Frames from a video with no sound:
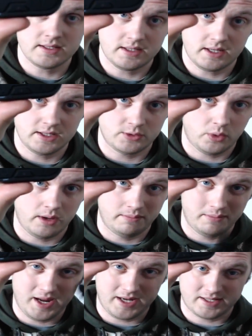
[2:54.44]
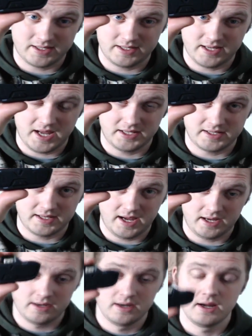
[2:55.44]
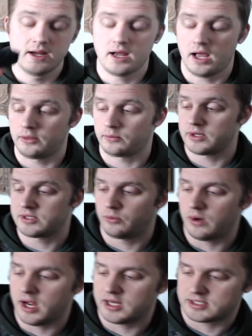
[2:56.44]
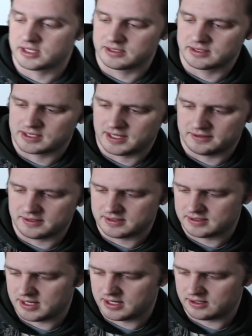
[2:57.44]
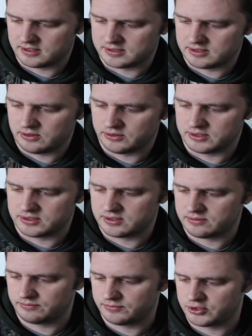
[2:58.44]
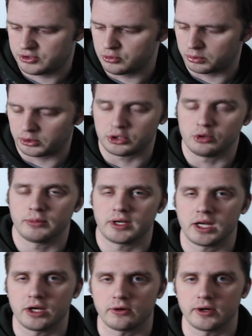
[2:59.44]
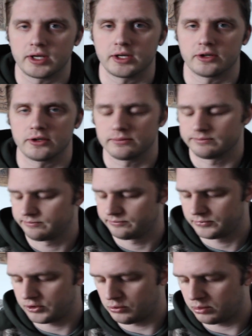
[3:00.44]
This is what makes this headset. And the reason why is because it's got this thing that's known as Superhuman Hearing or